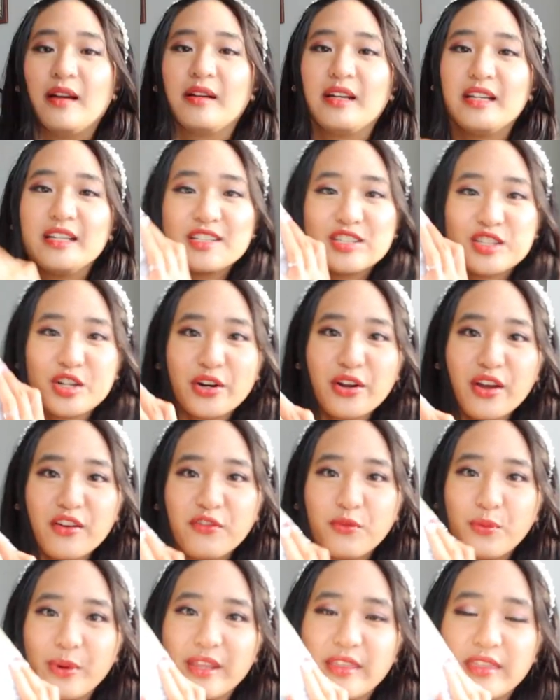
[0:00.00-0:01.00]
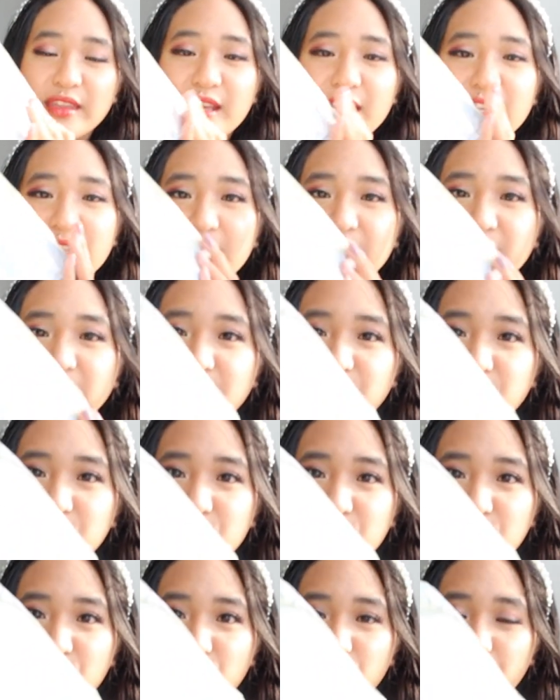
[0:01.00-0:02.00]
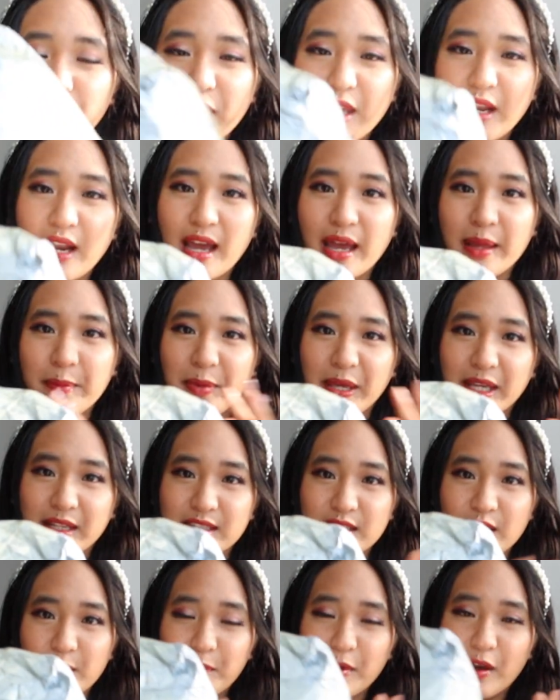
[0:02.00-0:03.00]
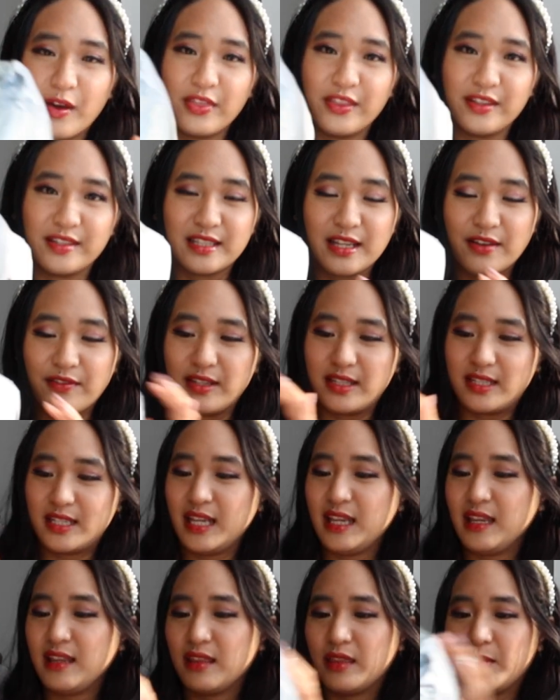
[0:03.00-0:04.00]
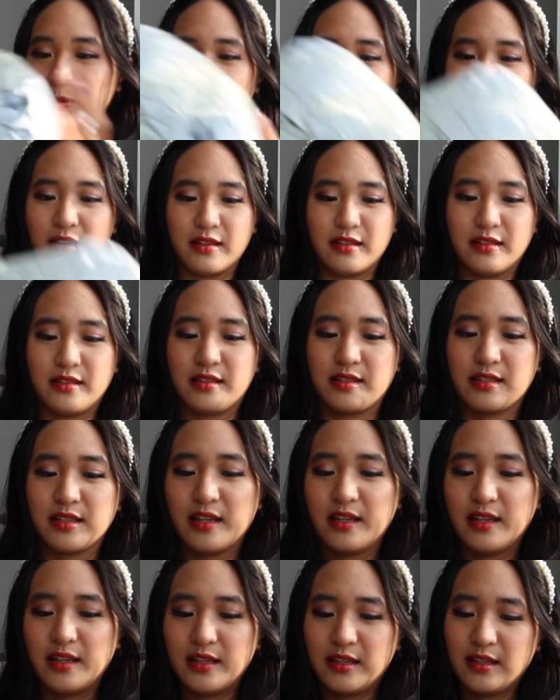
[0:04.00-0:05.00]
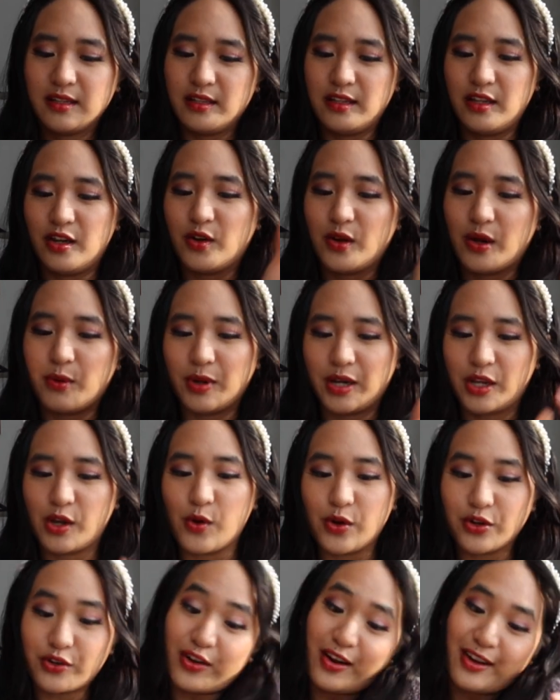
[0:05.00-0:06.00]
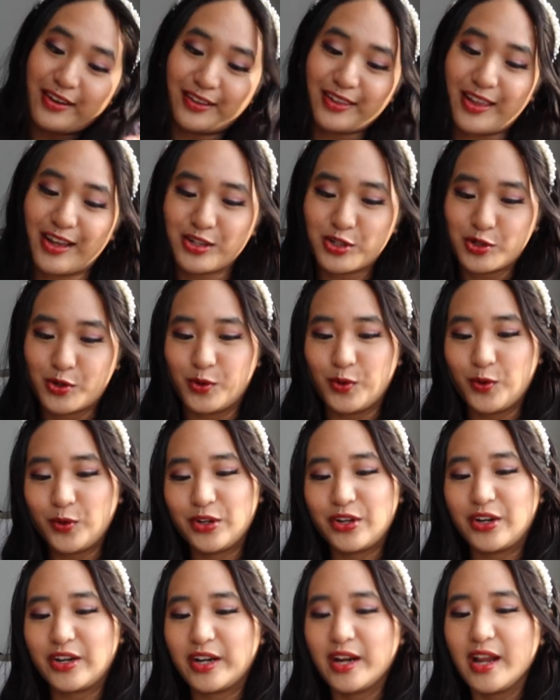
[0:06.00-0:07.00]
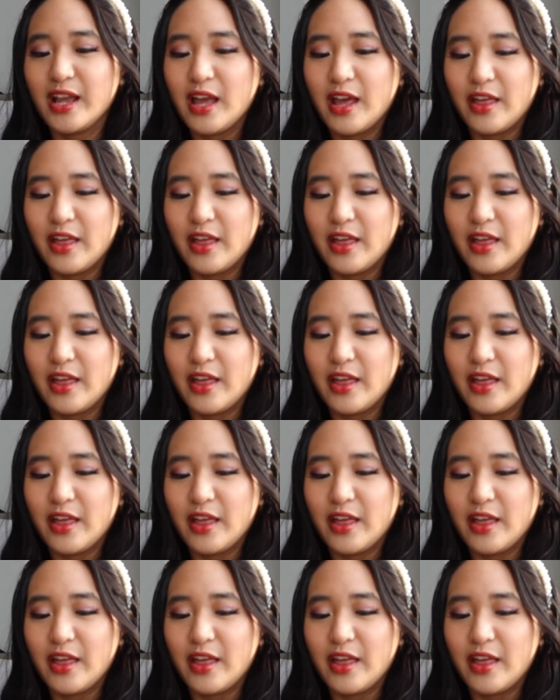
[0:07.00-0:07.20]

I'm going to start off with the little scoop that I picked up on the 17th because, you know, I want to go in chronological order.